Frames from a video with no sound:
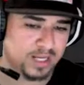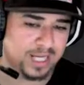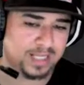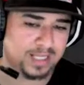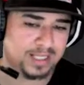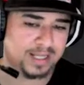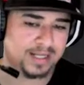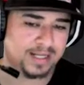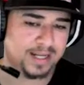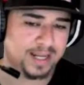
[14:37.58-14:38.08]

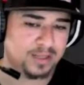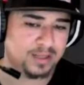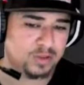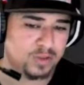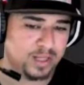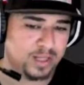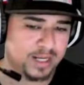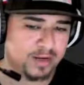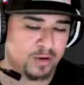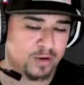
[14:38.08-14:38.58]
they're not
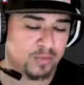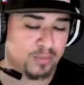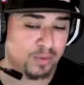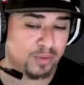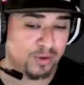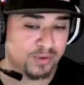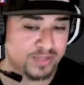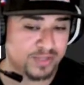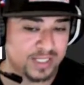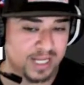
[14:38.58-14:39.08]
doing it on
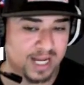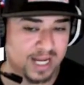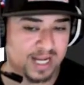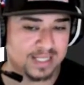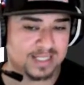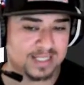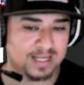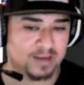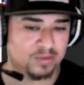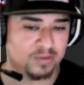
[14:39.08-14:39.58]
both sides,
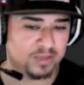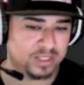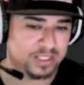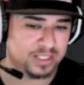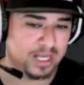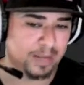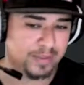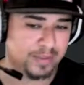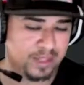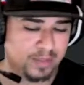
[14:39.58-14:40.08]
like on the
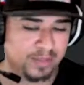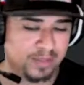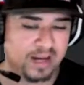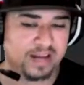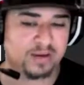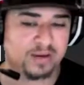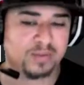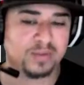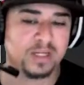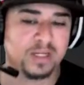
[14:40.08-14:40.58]
top and the
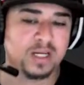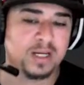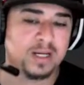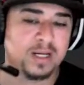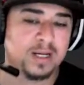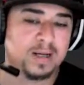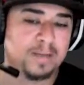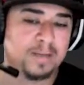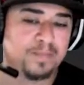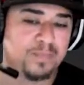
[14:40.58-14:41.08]
bottom.
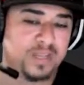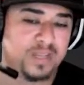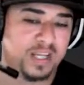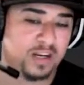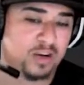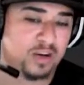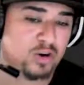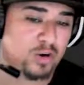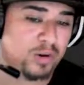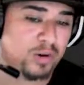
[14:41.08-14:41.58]
They're
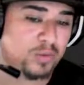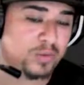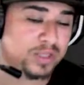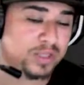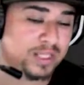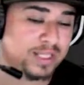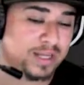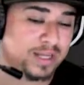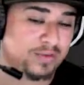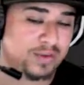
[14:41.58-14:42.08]
going with the
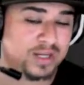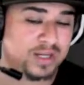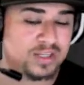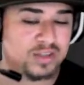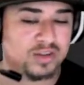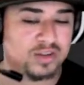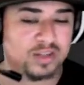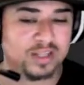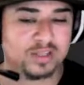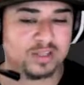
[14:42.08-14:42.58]
direction
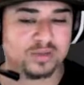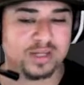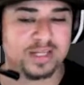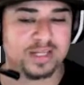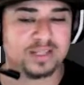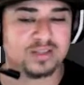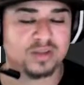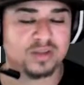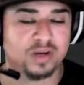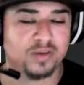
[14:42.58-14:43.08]
of the trend.
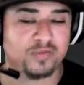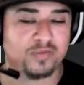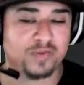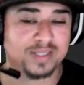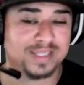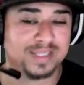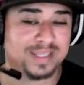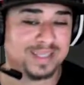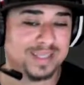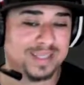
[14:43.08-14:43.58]
So if it's
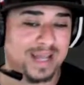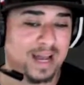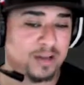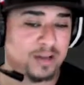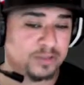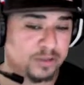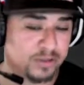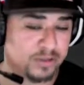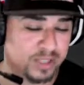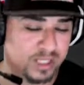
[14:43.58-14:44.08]
a
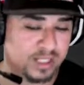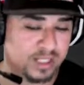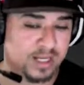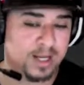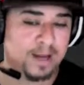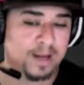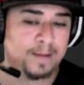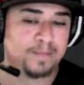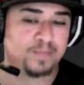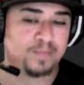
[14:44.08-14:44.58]
downtrend,
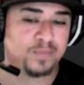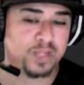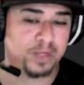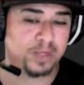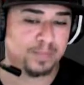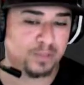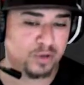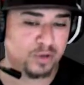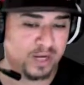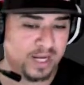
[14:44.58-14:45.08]
they're
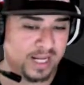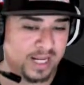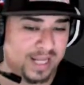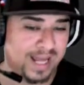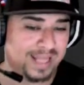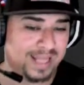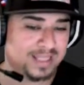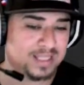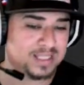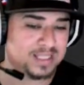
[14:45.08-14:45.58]
putting it
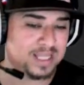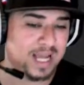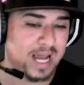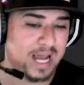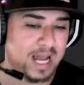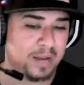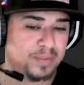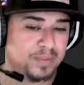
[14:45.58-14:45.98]
at the top